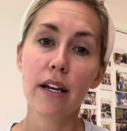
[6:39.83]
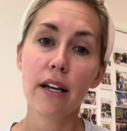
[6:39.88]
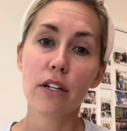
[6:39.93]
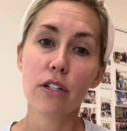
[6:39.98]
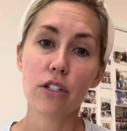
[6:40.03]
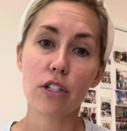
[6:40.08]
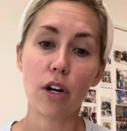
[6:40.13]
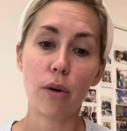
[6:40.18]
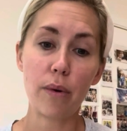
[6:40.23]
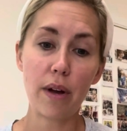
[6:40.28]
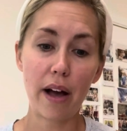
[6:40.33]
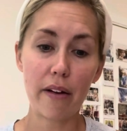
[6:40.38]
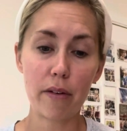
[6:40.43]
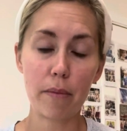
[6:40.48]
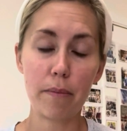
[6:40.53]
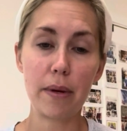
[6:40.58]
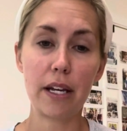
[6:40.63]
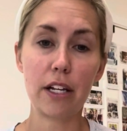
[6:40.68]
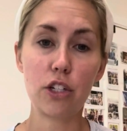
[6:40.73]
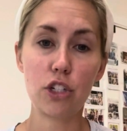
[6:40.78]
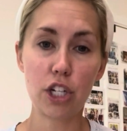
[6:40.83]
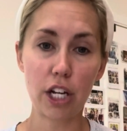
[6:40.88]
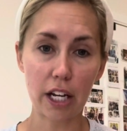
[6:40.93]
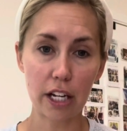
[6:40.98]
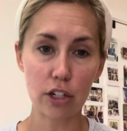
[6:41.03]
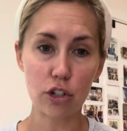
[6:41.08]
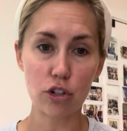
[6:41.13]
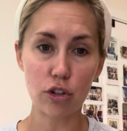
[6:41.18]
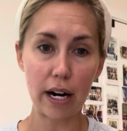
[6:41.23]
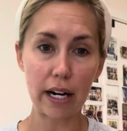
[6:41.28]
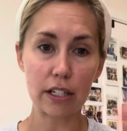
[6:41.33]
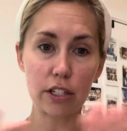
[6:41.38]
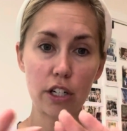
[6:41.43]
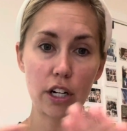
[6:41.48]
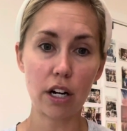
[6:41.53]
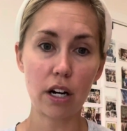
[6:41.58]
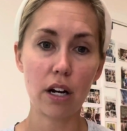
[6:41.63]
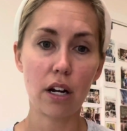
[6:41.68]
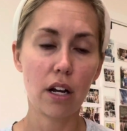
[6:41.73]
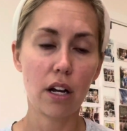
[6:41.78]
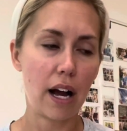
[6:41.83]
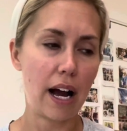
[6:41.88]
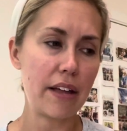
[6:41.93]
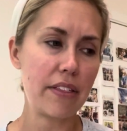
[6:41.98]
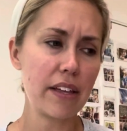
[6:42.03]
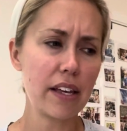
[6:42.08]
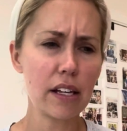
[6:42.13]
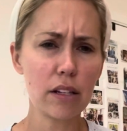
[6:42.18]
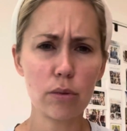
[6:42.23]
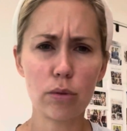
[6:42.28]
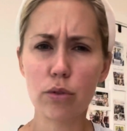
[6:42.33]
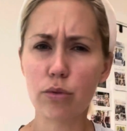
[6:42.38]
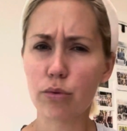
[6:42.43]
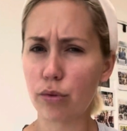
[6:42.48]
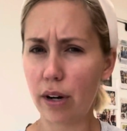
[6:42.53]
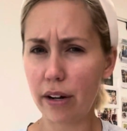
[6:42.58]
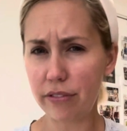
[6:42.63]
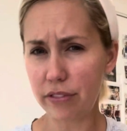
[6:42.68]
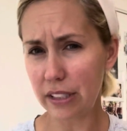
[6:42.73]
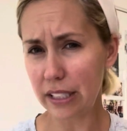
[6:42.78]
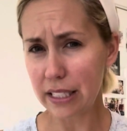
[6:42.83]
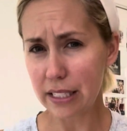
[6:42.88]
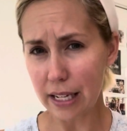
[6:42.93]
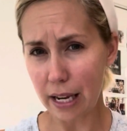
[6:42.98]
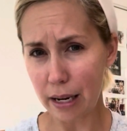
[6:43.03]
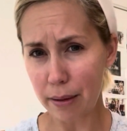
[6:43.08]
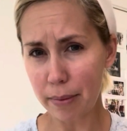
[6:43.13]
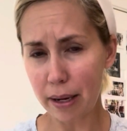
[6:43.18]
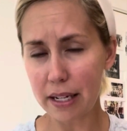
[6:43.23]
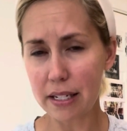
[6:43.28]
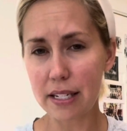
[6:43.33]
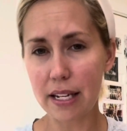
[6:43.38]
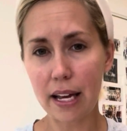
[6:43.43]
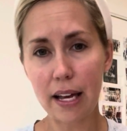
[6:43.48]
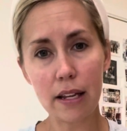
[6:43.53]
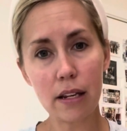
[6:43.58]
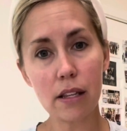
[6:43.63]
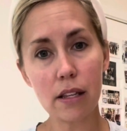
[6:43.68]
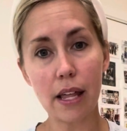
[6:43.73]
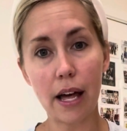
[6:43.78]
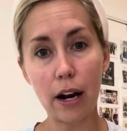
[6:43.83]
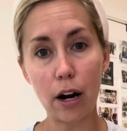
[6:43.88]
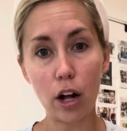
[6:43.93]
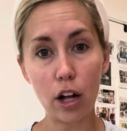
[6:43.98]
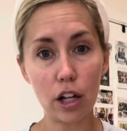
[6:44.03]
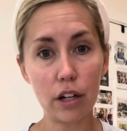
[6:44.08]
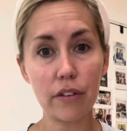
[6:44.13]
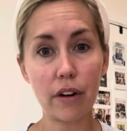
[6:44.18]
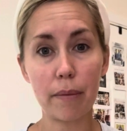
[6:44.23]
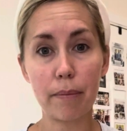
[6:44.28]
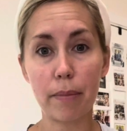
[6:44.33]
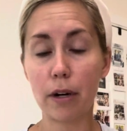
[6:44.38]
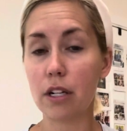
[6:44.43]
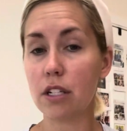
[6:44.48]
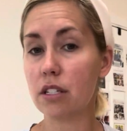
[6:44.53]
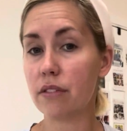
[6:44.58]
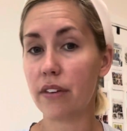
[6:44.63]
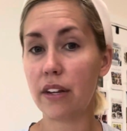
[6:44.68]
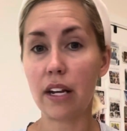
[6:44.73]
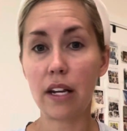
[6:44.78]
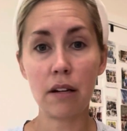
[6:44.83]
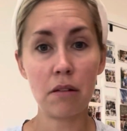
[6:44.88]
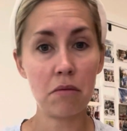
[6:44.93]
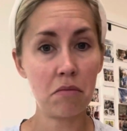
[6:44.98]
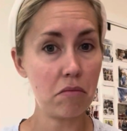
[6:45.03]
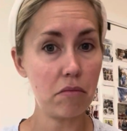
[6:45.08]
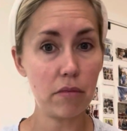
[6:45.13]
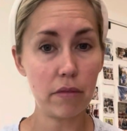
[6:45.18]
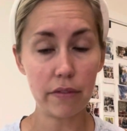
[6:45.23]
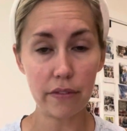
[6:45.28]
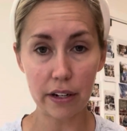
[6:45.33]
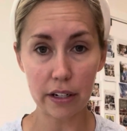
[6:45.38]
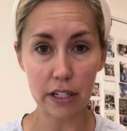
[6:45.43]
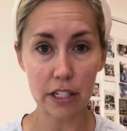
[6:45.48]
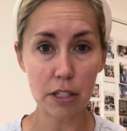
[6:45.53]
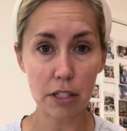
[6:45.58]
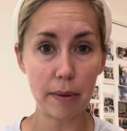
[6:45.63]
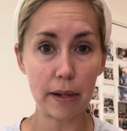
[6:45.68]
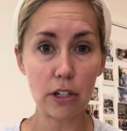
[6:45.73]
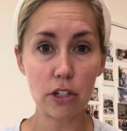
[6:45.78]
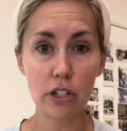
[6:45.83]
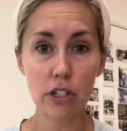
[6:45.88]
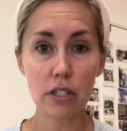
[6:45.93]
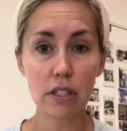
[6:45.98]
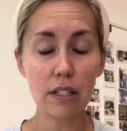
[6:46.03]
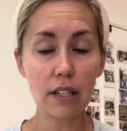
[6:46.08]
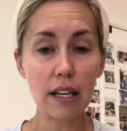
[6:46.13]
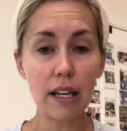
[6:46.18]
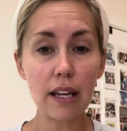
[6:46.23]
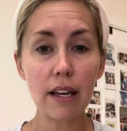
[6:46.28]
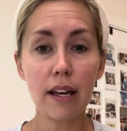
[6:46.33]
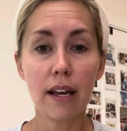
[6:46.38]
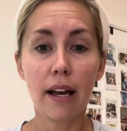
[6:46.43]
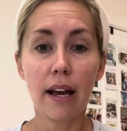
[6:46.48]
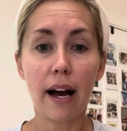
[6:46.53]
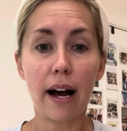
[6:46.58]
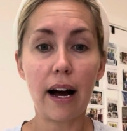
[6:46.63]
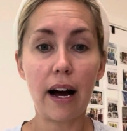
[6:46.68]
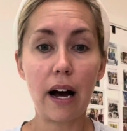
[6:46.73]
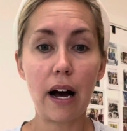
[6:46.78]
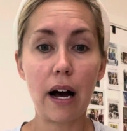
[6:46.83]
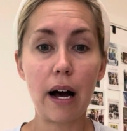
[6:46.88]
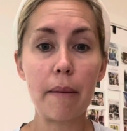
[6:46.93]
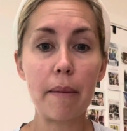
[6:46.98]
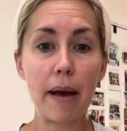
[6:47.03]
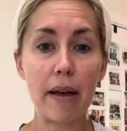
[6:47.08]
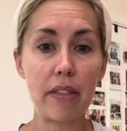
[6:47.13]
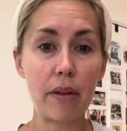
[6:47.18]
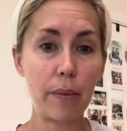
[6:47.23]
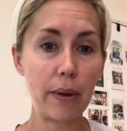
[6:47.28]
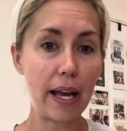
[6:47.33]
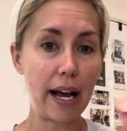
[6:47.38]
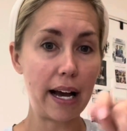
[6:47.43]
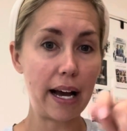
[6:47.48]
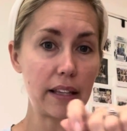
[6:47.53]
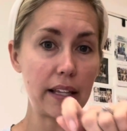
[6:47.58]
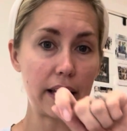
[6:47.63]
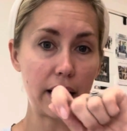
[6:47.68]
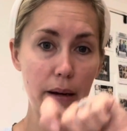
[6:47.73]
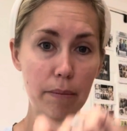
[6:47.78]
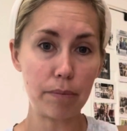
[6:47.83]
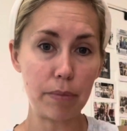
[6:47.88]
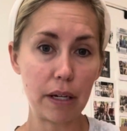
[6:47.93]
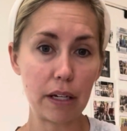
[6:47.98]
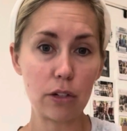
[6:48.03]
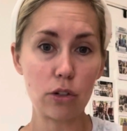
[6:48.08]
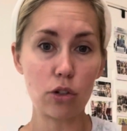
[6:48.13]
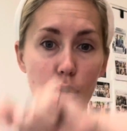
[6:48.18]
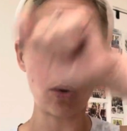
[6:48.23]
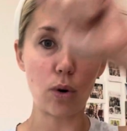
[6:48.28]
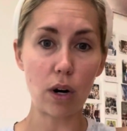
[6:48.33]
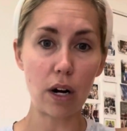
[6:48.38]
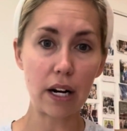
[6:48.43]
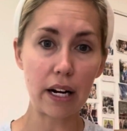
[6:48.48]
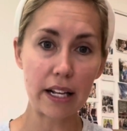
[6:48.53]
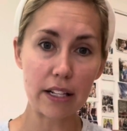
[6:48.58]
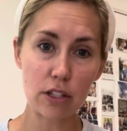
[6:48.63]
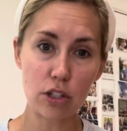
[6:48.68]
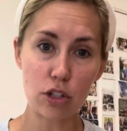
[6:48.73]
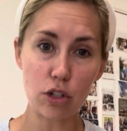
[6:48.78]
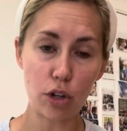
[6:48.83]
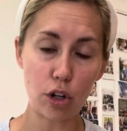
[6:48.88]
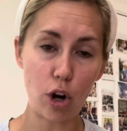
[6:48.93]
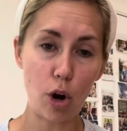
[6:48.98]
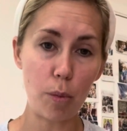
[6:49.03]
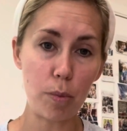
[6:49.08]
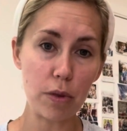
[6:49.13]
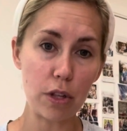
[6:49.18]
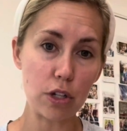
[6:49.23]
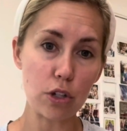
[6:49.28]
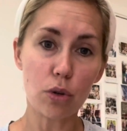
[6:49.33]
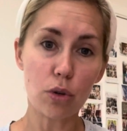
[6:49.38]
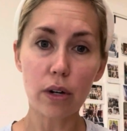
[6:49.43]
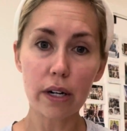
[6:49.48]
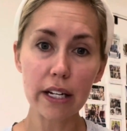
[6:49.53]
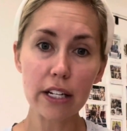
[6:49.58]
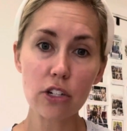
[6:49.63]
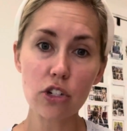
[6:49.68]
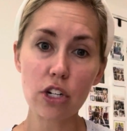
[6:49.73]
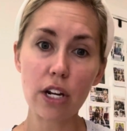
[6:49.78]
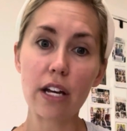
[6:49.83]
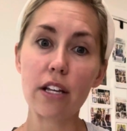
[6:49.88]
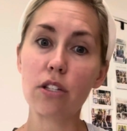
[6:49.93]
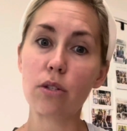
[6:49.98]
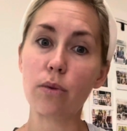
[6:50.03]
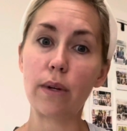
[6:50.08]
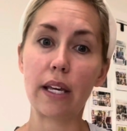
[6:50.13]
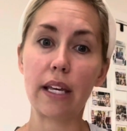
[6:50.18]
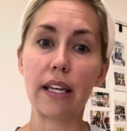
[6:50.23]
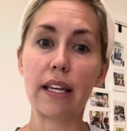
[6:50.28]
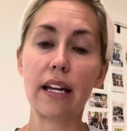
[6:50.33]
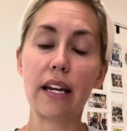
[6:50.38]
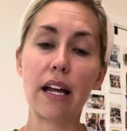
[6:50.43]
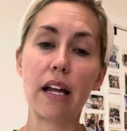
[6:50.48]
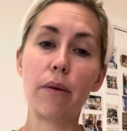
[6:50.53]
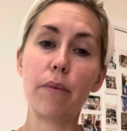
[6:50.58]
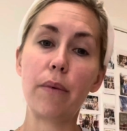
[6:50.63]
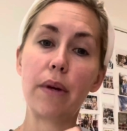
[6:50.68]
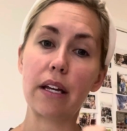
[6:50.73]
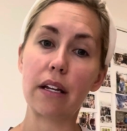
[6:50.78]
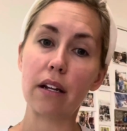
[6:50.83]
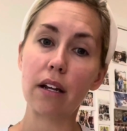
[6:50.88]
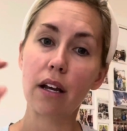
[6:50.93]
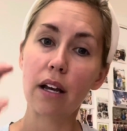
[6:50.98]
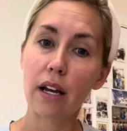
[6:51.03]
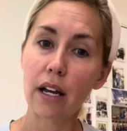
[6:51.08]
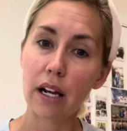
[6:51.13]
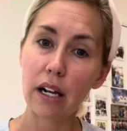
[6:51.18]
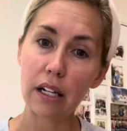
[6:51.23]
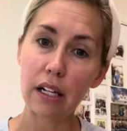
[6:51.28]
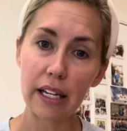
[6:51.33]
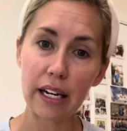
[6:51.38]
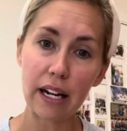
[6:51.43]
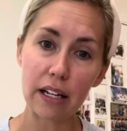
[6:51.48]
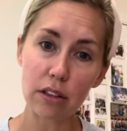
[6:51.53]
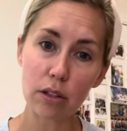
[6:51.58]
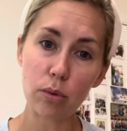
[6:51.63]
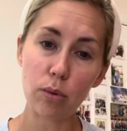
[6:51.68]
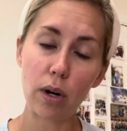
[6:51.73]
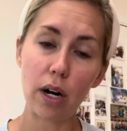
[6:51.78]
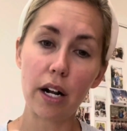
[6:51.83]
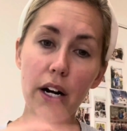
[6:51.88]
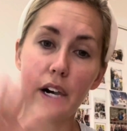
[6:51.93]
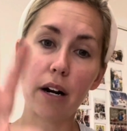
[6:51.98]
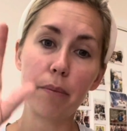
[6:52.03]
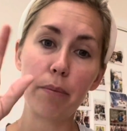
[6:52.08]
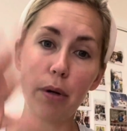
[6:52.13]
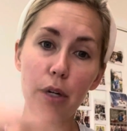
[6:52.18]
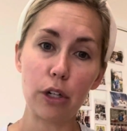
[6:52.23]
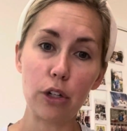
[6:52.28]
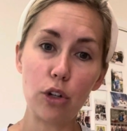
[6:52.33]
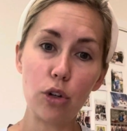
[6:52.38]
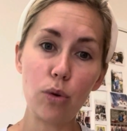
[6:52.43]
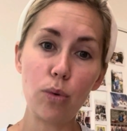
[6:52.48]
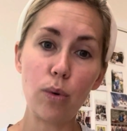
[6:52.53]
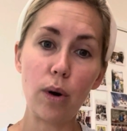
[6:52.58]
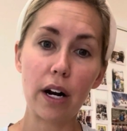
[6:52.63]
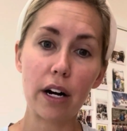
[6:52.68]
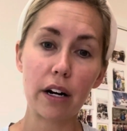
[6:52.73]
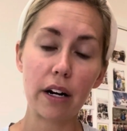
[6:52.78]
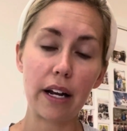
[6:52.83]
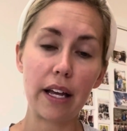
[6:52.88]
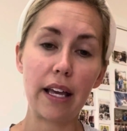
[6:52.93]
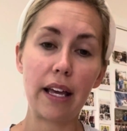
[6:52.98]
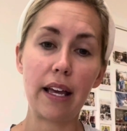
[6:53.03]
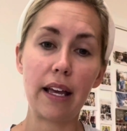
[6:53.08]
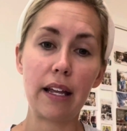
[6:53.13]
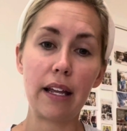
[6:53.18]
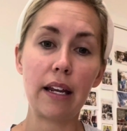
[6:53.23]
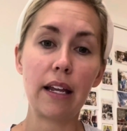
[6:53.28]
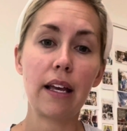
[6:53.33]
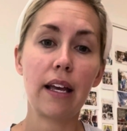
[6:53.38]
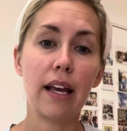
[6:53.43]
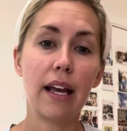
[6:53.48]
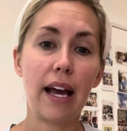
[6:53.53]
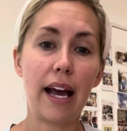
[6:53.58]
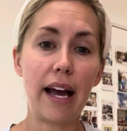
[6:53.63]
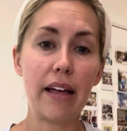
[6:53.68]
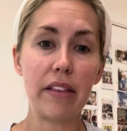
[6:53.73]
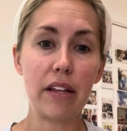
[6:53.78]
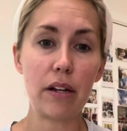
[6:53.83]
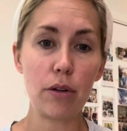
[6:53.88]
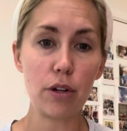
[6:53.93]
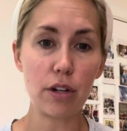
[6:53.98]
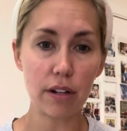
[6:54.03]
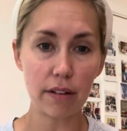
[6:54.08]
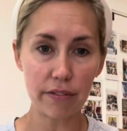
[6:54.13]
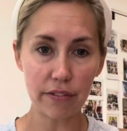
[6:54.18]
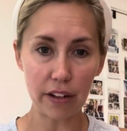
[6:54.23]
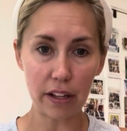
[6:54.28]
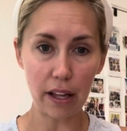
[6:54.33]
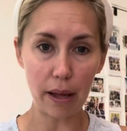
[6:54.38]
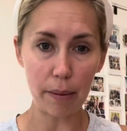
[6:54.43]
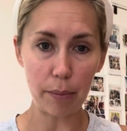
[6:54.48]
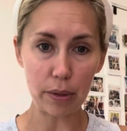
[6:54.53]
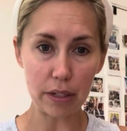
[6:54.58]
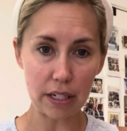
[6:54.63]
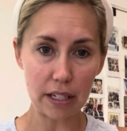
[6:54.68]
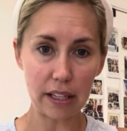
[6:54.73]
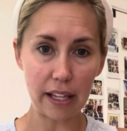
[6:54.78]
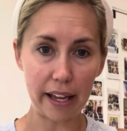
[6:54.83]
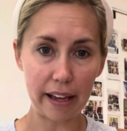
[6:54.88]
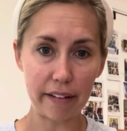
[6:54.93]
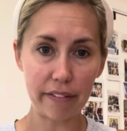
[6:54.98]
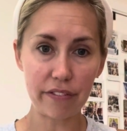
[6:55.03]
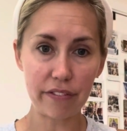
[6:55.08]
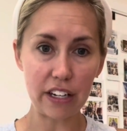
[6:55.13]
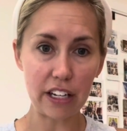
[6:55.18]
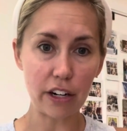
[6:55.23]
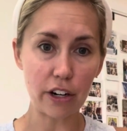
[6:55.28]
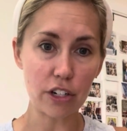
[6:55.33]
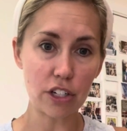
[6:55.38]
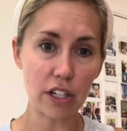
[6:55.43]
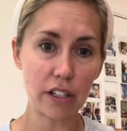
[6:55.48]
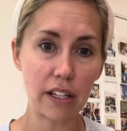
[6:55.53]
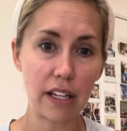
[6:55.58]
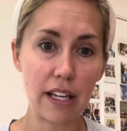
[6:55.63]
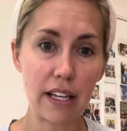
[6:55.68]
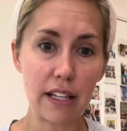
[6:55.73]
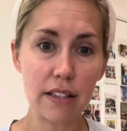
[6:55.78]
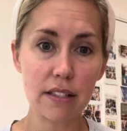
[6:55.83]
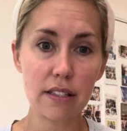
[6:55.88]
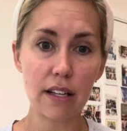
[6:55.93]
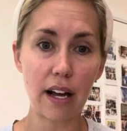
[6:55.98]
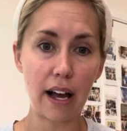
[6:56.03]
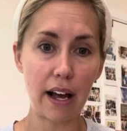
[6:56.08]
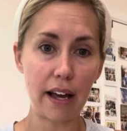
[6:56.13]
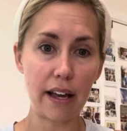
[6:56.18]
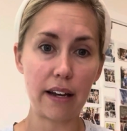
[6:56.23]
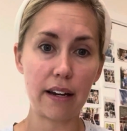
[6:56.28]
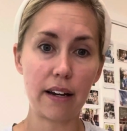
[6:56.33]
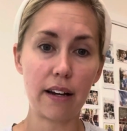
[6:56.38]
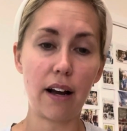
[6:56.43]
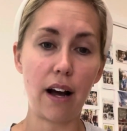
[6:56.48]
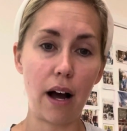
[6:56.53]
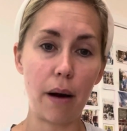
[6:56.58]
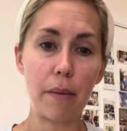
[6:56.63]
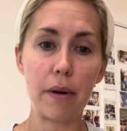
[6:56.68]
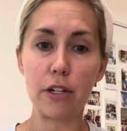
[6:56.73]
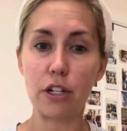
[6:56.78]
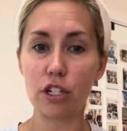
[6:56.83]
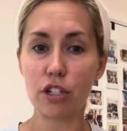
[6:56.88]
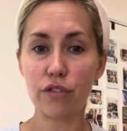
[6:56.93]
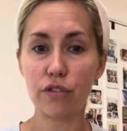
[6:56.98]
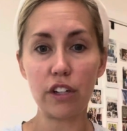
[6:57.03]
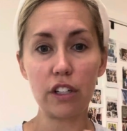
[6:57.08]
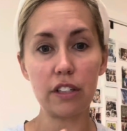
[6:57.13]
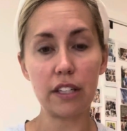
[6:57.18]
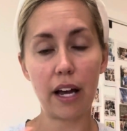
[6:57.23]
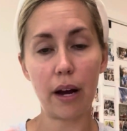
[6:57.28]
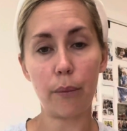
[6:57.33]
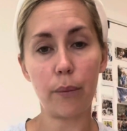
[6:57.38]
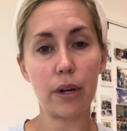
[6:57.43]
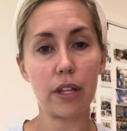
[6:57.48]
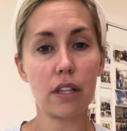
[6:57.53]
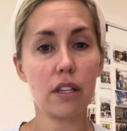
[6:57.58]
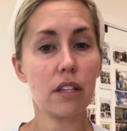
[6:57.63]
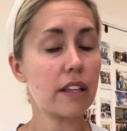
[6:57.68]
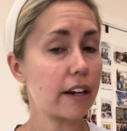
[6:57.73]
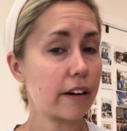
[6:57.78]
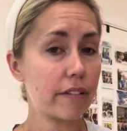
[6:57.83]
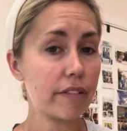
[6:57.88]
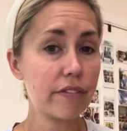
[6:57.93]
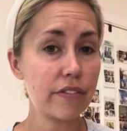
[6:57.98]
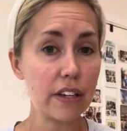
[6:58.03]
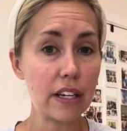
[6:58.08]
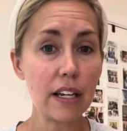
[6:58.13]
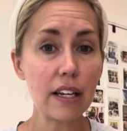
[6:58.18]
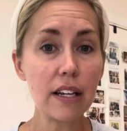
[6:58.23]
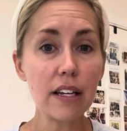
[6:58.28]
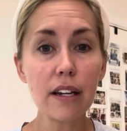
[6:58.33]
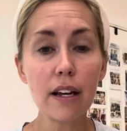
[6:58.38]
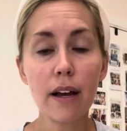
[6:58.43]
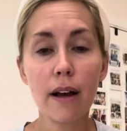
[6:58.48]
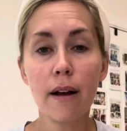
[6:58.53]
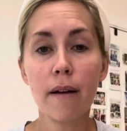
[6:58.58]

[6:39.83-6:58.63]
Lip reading: So we have a big chicken tractor. I think it was roughly 10 by 10 that all of our birds fit in very spaciously. And then we had like a big door on it, so you can open the door each day so we can get in, we can clean out the water, put new water in, and then you can fill up. We did like feeders on the inside and just filled that with their feed.